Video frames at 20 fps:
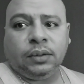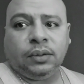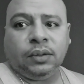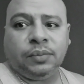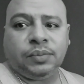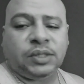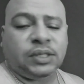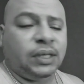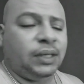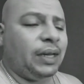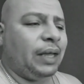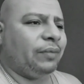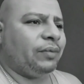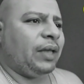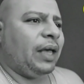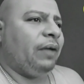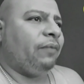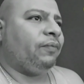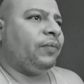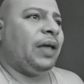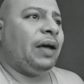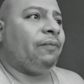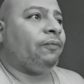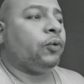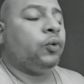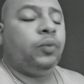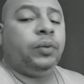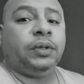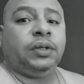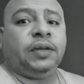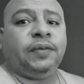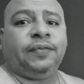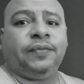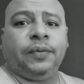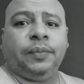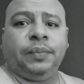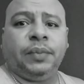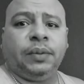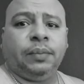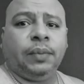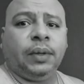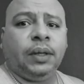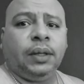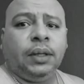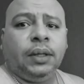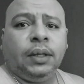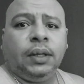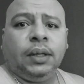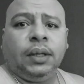You know what I'm saying? That ruined it for me, man.